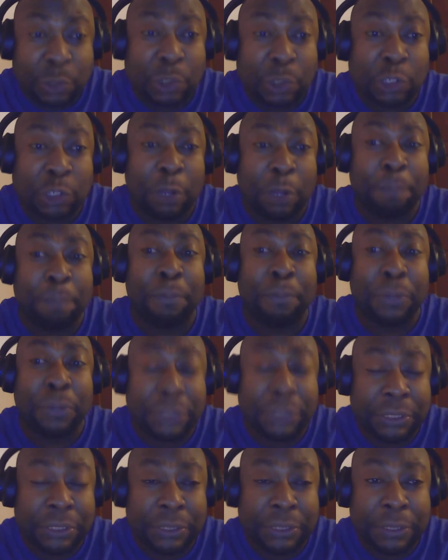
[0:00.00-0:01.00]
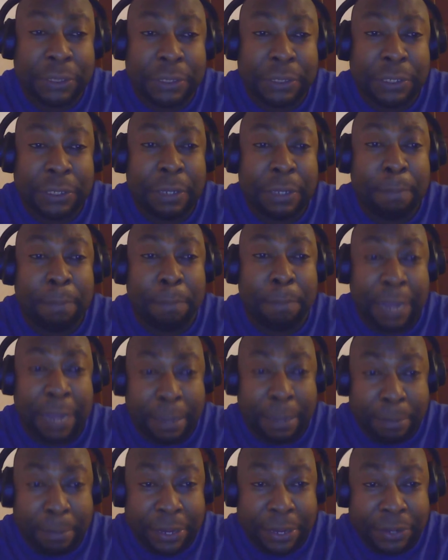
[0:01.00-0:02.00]
support
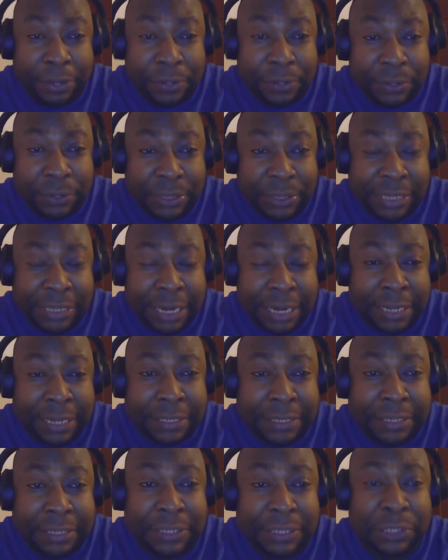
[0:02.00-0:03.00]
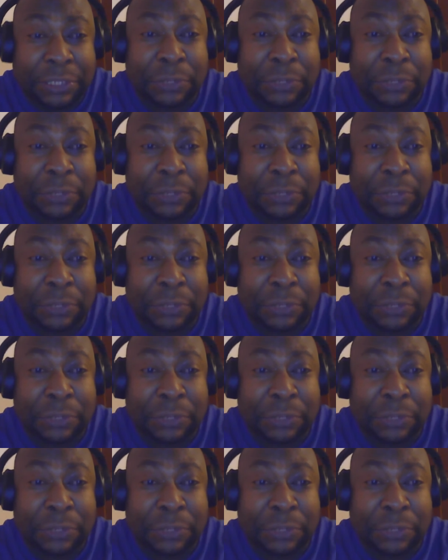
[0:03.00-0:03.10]
biomedical scientists.